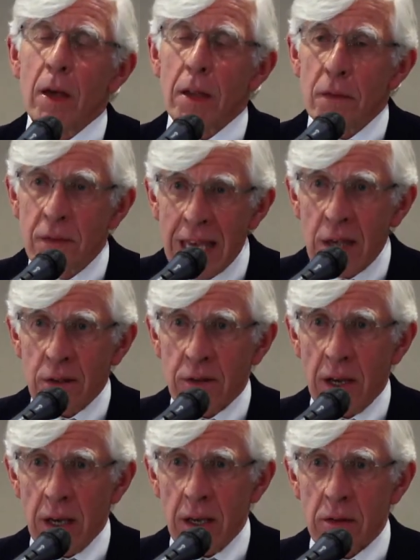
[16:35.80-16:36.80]
these
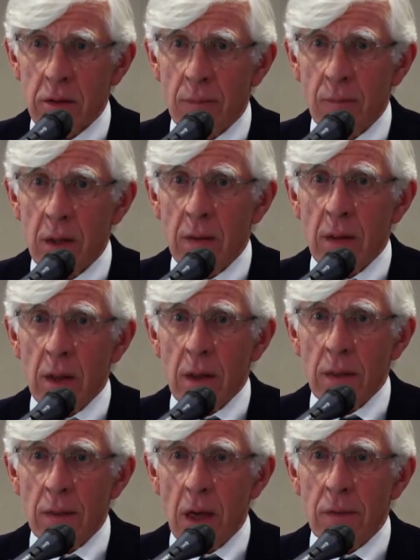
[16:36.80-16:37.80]
days,
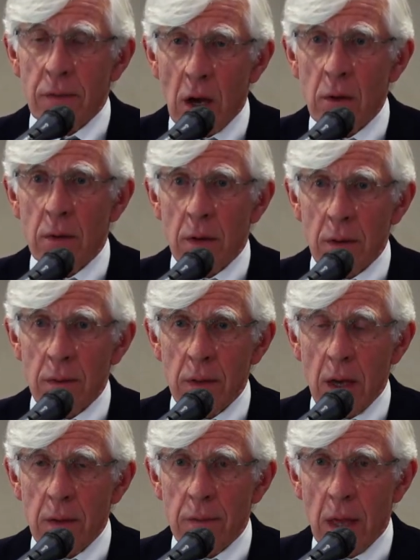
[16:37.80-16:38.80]

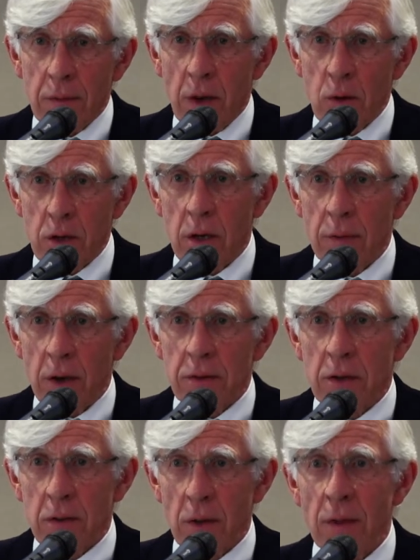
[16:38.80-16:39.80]
those
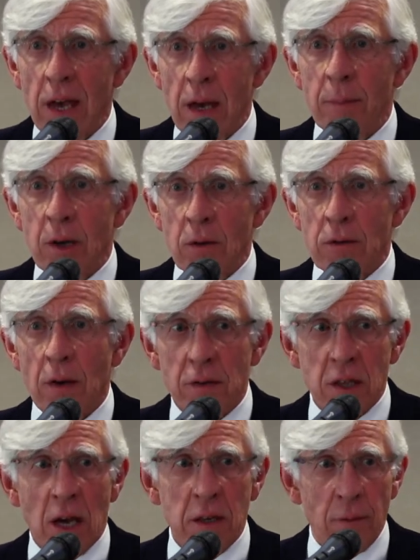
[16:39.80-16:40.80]
universities are there because they're
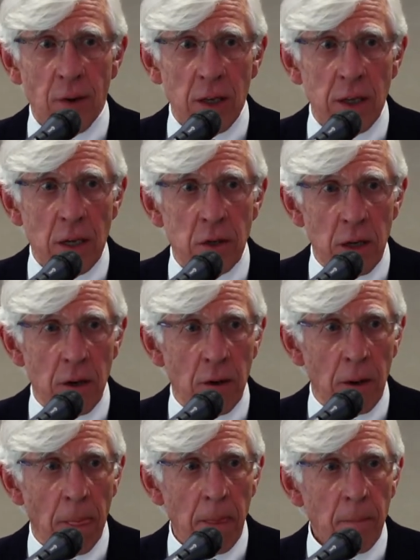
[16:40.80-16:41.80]
scientific and
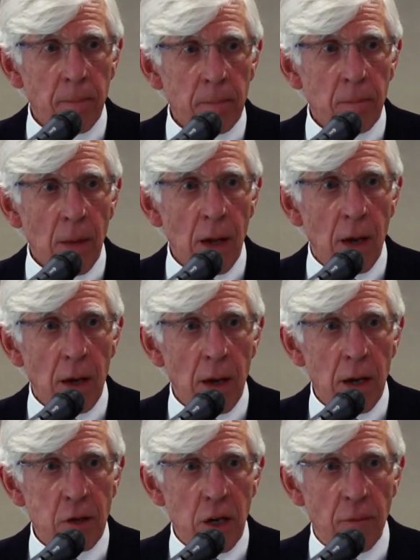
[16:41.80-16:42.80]
engineering
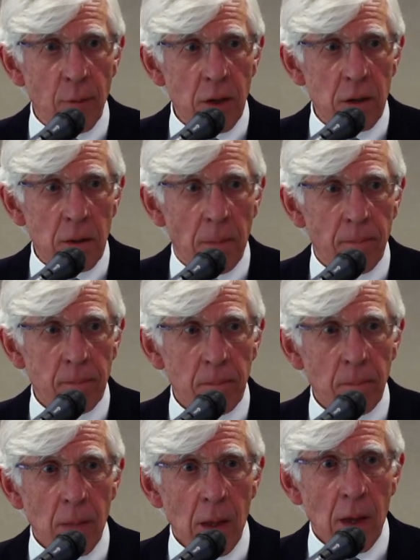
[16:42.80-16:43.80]
achievements.
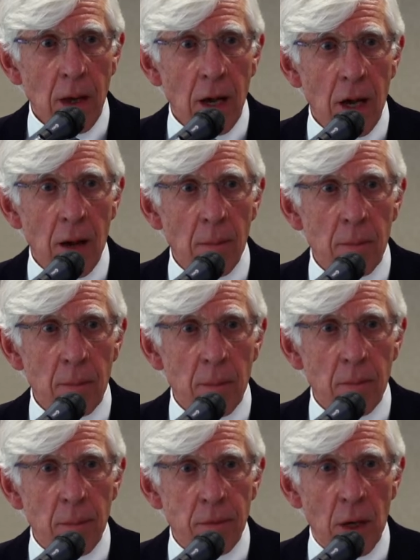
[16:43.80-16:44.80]

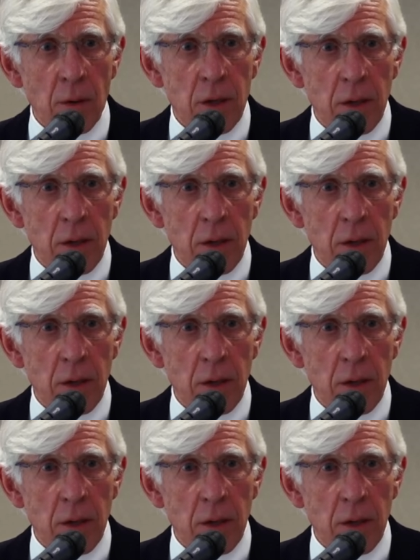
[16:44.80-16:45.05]
So